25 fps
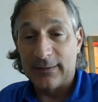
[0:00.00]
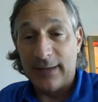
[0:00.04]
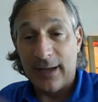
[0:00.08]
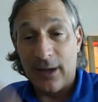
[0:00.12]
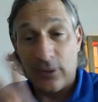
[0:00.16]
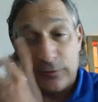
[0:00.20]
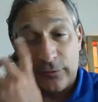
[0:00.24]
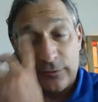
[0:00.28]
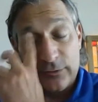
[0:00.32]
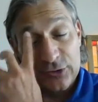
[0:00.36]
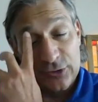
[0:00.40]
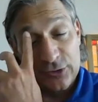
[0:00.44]
um,
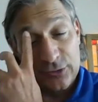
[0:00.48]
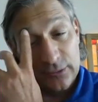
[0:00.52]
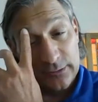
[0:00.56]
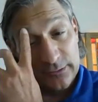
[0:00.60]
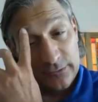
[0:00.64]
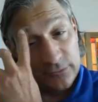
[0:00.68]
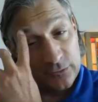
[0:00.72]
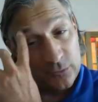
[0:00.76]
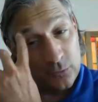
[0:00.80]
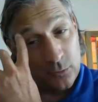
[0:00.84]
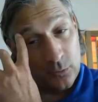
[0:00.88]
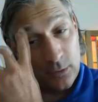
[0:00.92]
at the health
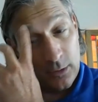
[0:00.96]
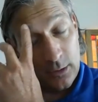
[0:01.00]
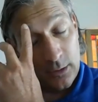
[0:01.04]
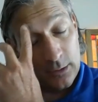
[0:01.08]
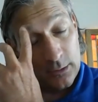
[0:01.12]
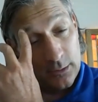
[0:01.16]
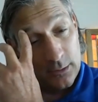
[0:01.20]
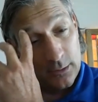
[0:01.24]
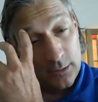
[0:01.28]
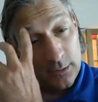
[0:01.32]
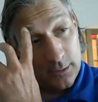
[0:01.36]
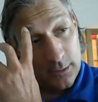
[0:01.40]
insurance
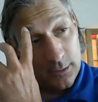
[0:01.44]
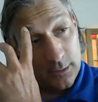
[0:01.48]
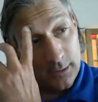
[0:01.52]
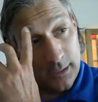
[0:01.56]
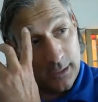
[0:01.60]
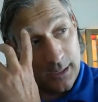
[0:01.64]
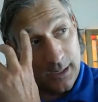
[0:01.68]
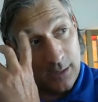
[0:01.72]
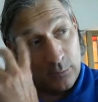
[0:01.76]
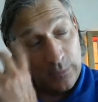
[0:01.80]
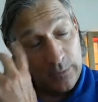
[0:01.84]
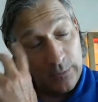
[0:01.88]
store.
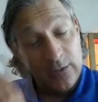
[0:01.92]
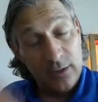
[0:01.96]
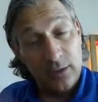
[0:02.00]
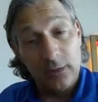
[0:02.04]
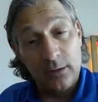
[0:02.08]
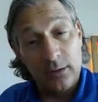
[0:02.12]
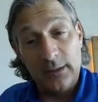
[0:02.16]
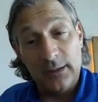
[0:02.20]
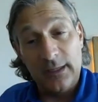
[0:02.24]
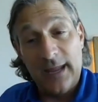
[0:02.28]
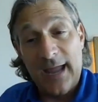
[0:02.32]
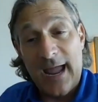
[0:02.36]
Uh,
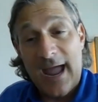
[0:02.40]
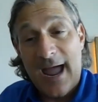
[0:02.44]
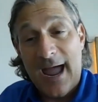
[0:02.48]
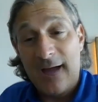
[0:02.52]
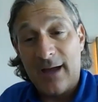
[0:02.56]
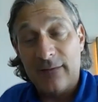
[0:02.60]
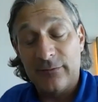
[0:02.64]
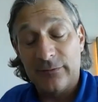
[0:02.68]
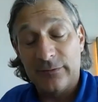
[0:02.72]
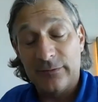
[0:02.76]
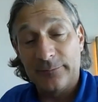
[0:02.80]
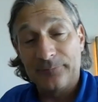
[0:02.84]
we currently
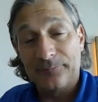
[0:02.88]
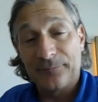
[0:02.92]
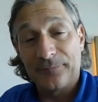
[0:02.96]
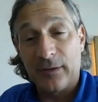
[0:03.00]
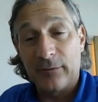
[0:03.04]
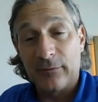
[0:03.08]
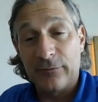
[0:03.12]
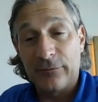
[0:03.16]
have